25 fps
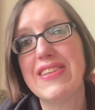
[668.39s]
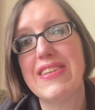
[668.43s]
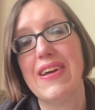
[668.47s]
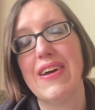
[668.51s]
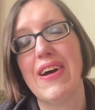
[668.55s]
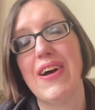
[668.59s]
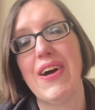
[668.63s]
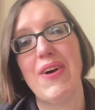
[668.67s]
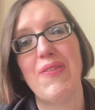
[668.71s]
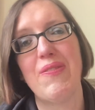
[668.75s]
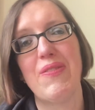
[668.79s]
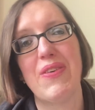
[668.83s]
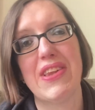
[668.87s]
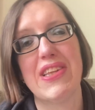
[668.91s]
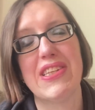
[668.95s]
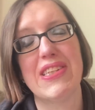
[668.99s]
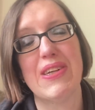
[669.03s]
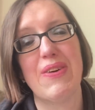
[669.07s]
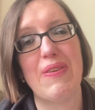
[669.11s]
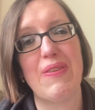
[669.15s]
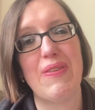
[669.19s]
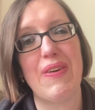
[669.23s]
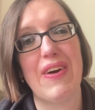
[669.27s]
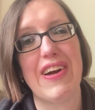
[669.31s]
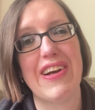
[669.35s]
um, with
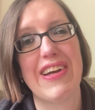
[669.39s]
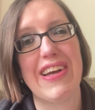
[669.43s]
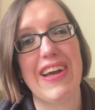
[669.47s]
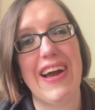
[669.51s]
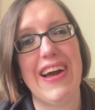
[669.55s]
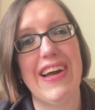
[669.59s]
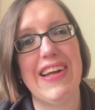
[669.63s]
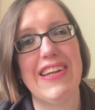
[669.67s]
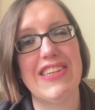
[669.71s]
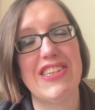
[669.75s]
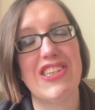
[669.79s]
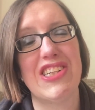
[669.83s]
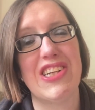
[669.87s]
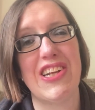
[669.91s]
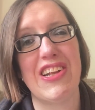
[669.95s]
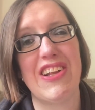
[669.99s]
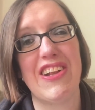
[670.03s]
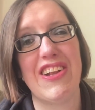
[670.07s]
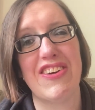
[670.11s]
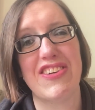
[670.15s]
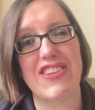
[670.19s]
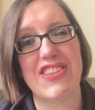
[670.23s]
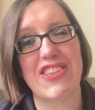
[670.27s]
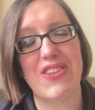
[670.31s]
Tommy bug, and she looked,